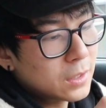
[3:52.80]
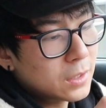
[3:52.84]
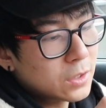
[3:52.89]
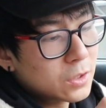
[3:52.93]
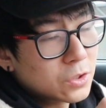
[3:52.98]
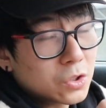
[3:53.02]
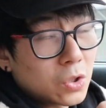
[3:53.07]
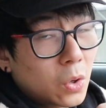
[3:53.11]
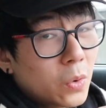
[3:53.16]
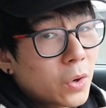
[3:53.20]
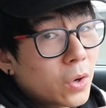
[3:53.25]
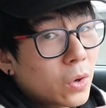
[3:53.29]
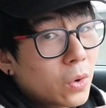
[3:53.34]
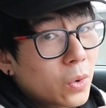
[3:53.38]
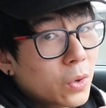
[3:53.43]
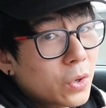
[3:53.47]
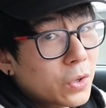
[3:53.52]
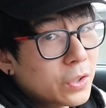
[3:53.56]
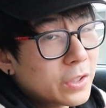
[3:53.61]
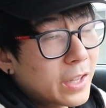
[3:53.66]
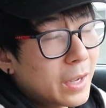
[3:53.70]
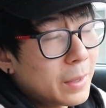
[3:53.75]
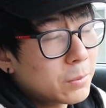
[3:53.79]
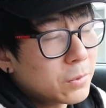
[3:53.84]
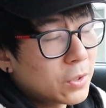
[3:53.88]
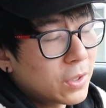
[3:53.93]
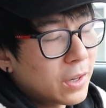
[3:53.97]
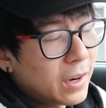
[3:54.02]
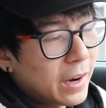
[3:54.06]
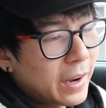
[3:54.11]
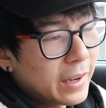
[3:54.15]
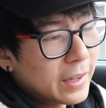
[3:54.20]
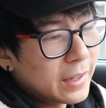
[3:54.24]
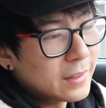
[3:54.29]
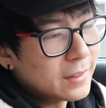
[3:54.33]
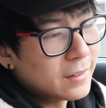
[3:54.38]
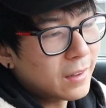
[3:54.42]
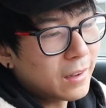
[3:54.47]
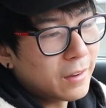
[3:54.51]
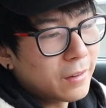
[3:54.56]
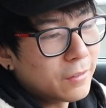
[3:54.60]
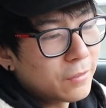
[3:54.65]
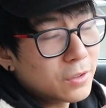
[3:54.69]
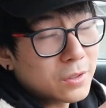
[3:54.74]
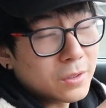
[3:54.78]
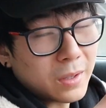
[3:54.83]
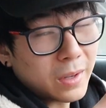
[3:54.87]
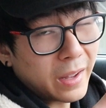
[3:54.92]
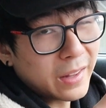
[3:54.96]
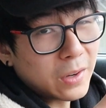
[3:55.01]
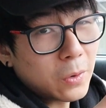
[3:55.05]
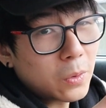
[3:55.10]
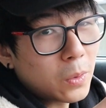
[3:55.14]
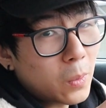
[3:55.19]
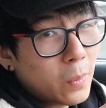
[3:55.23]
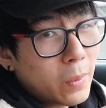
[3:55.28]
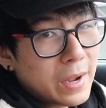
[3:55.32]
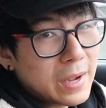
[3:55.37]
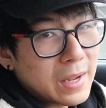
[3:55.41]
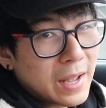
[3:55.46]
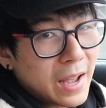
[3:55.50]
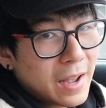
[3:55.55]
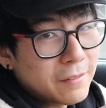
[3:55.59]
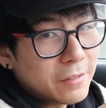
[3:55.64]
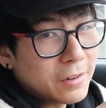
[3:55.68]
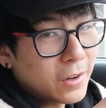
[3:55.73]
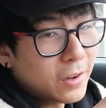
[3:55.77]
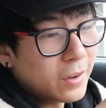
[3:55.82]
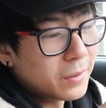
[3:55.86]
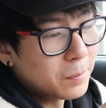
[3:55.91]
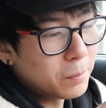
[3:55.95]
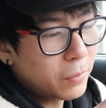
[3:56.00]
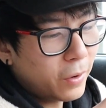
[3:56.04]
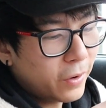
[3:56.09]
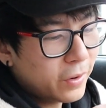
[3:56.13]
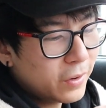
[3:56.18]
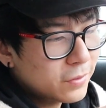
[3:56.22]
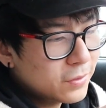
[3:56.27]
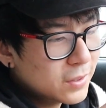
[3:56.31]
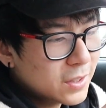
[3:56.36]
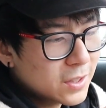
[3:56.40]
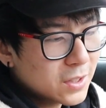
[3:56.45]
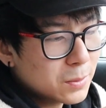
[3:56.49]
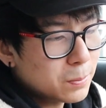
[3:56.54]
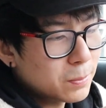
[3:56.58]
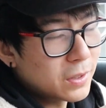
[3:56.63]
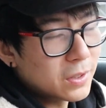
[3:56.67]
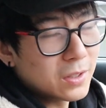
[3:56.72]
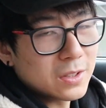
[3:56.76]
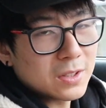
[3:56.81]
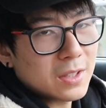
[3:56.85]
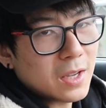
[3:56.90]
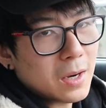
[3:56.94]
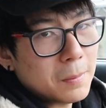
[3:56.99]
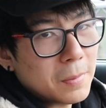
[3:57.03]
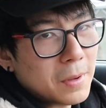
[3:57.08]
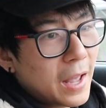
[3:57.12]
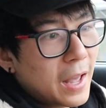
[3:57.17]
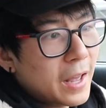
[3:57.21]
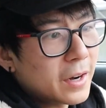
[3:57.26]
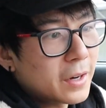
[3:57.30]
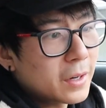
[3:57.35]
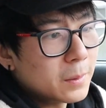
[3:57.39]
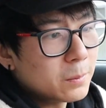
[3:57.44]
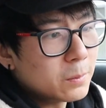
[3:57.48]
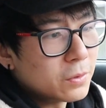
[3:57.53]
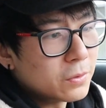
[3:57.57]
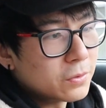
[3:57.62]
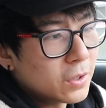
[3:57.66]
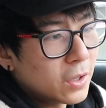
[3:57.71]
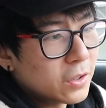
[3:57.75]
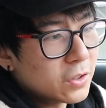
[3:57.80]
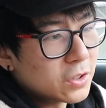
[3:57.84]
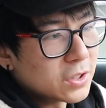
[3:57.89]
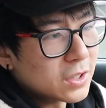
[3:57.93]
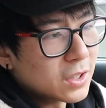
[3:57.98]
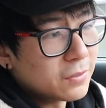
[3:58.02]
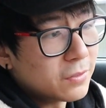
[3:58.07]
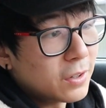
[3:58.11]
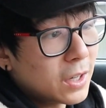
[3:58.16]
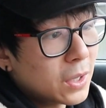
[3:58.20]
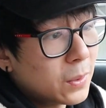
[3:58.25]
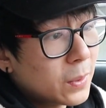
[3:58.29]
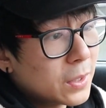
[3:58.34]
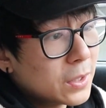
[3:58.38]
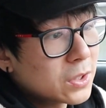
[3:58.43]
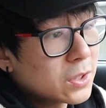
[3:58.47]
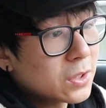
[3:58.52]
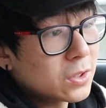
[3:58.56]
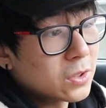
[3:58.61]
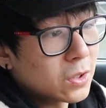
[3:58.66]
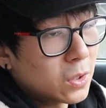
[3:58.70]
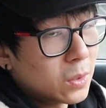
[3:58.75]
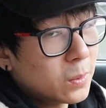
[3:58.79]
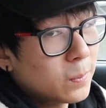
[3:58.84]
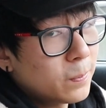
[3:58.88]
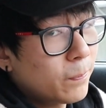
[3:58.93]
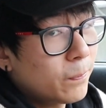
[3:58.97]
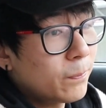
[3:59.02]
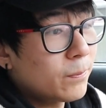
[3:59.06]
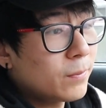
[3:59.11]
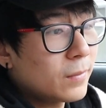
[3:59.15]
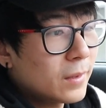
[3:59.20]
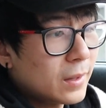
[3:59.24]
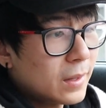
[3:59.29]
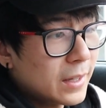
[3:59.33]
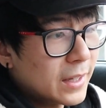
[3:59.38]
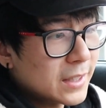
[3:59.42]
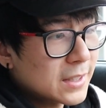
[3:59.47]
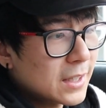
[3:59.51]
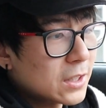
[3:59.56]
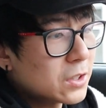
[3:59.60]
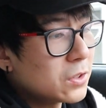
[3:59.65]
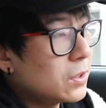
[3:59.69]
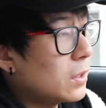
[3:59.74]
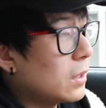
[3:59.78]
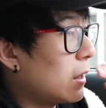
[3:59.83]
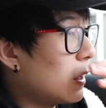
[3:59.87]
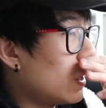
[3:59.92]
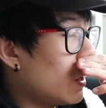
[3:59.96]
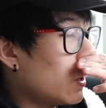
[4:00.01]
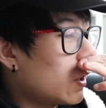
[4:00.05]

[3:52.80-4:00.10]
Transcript: zone oil adapter. I don't know why I have it on part of this, but it's gonna be added up with the other stuff anyways. So let's get to the